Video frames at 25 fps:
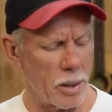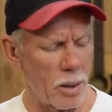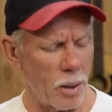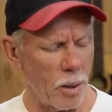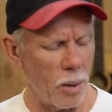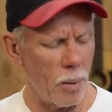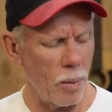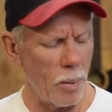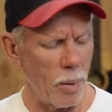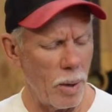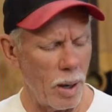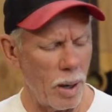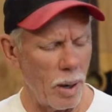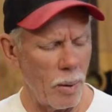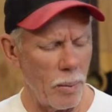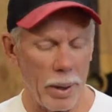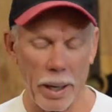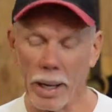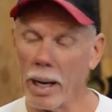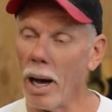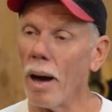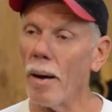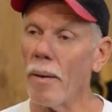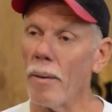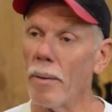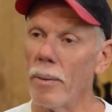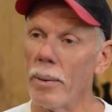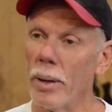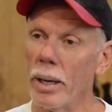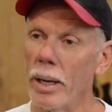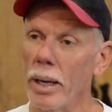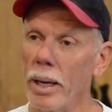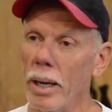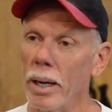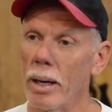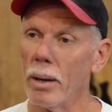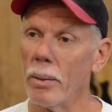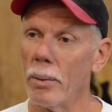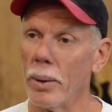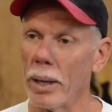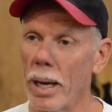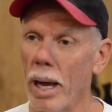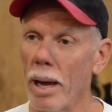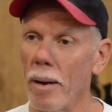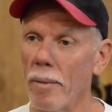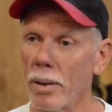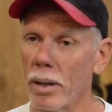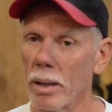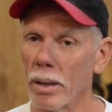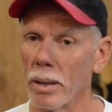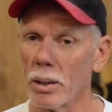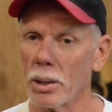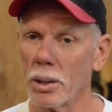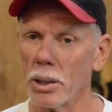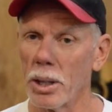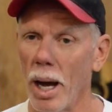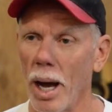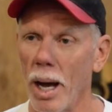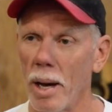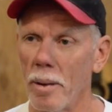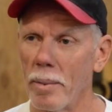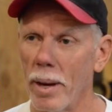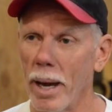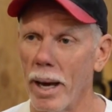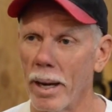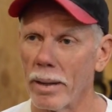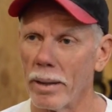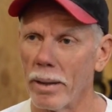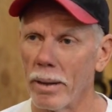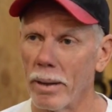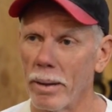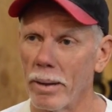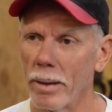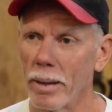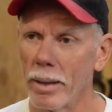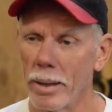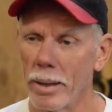so uh, we, got, we, uh, we gave it a little shot back there.